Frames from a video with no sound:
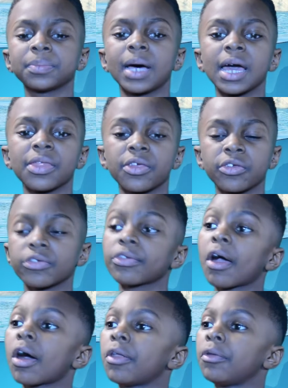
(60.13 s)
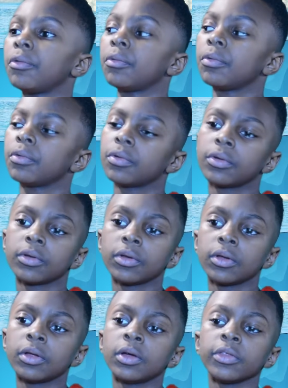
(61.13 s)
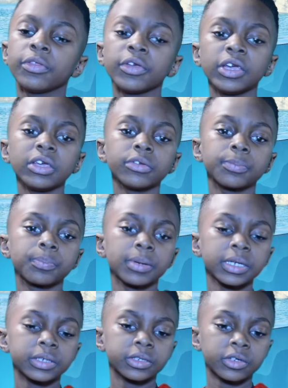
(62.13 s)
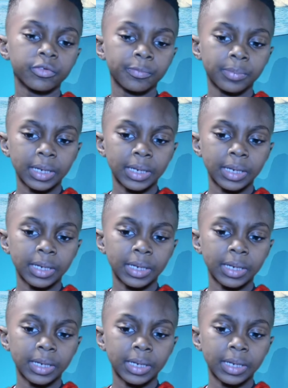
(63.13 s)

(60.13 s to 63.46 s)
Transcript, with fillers: by the sun. These pieces of